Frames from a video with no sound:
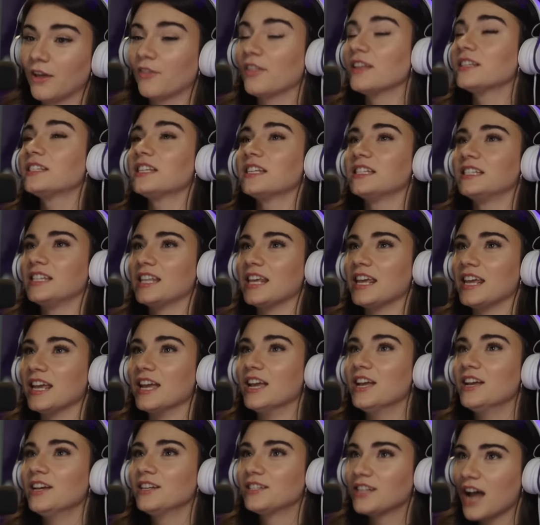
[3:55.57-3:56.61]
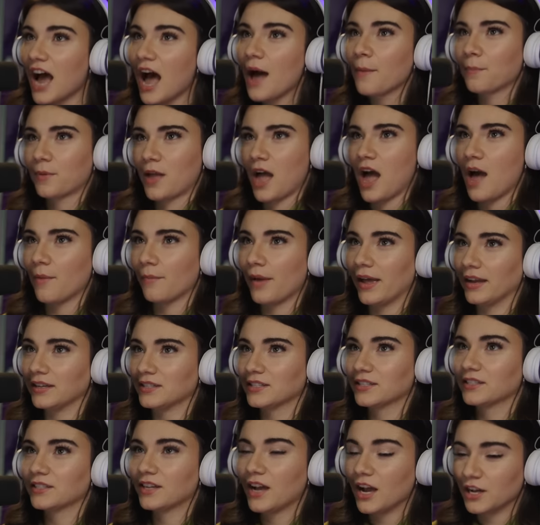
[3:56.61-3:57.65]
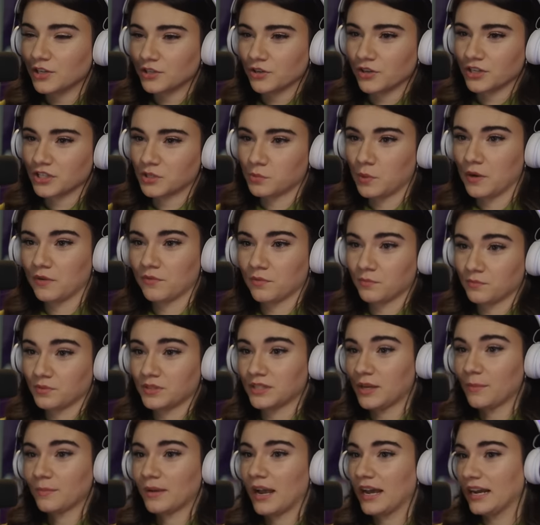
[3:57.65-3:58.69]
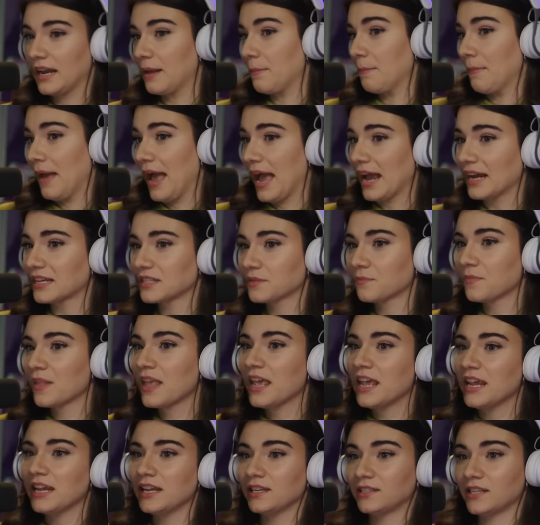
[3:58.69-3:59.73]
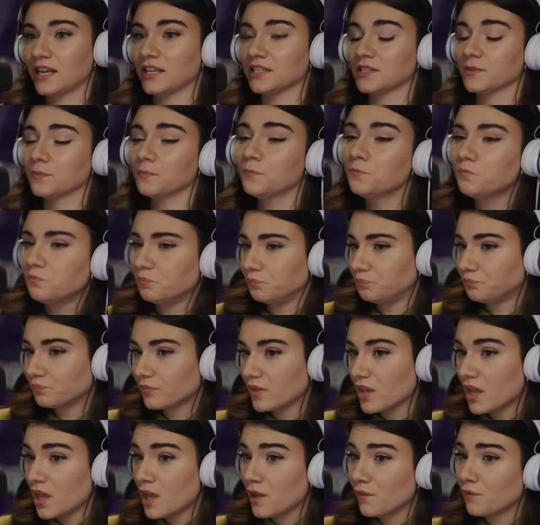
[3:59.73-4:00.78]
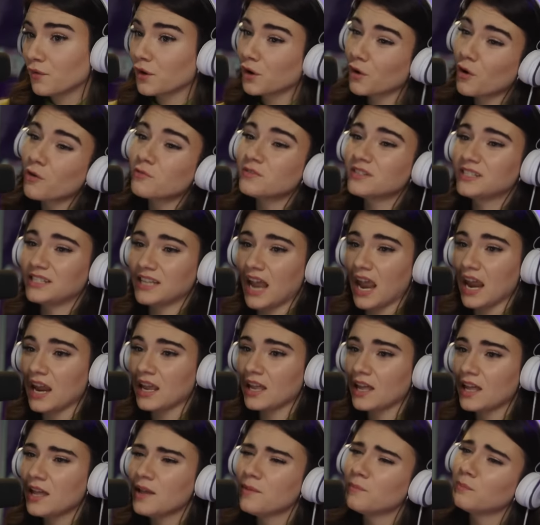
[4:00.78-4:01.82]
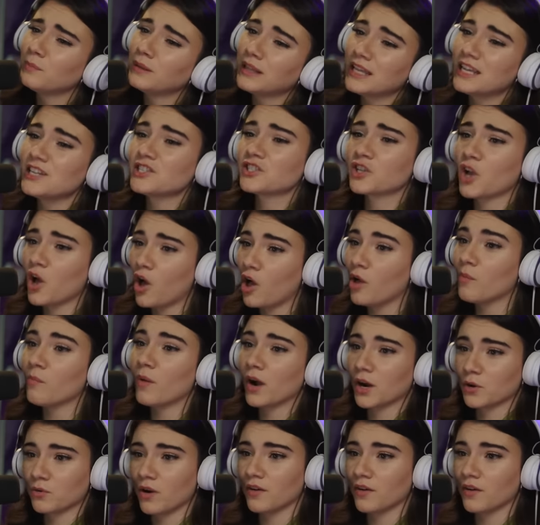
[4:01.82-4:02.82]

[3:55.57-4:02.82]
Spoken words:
Now, this is the top comment under his tweet from some guy named Max. He says, "For your own sake, please call Mark